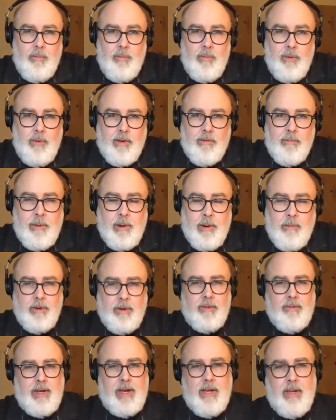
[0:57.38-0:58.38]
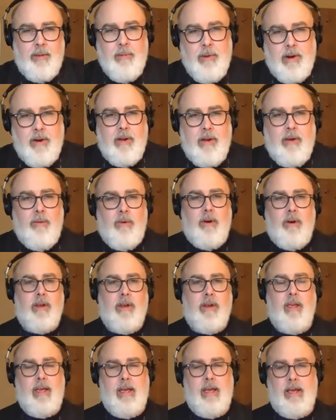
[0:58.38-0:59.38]
experimental documentary work
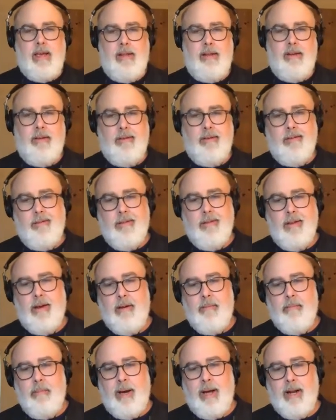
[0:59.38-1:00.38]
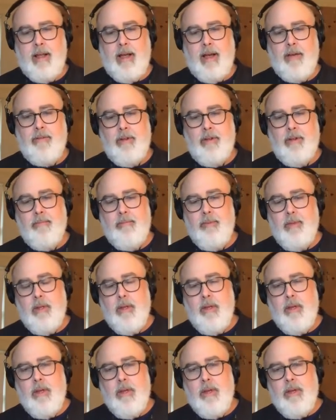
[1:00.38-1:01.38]
and podcasting.
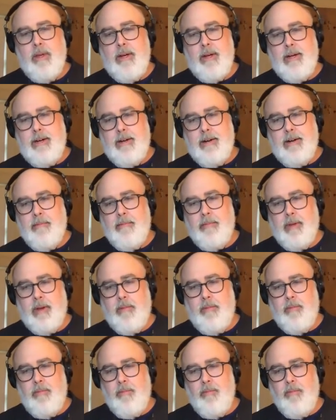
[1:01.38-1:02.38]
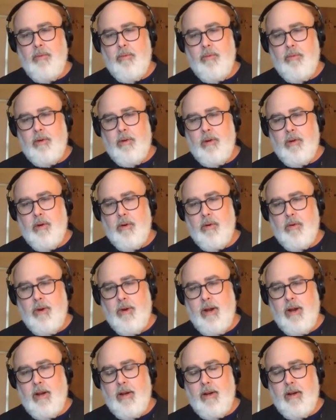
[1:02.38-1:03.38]
I've
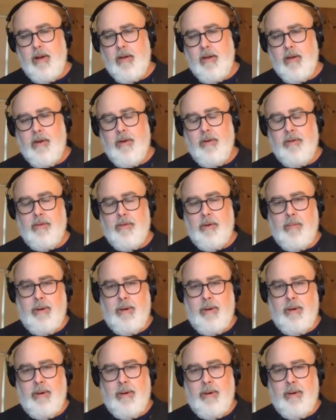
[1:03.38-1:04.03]
co-created and co-hosted a